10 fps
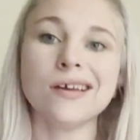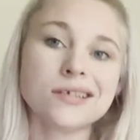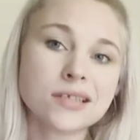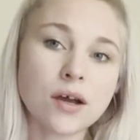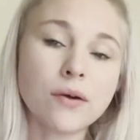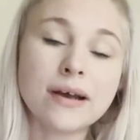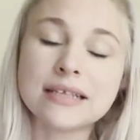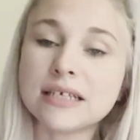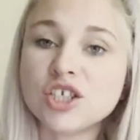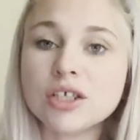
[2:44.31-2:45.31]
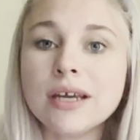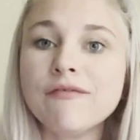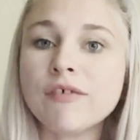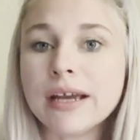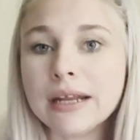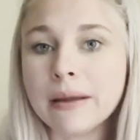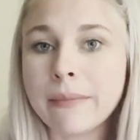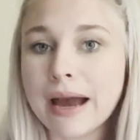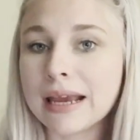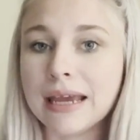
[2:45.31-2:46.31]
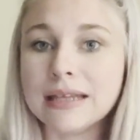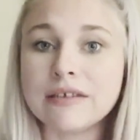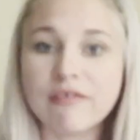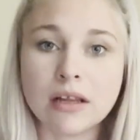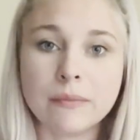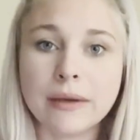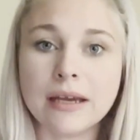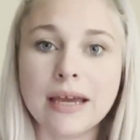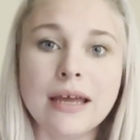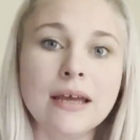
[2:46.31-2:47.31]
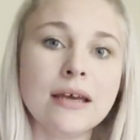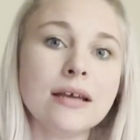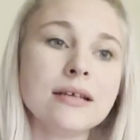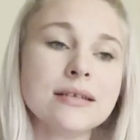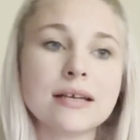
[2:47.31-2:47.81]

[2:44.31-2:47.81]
So essentially, front end and back end developing is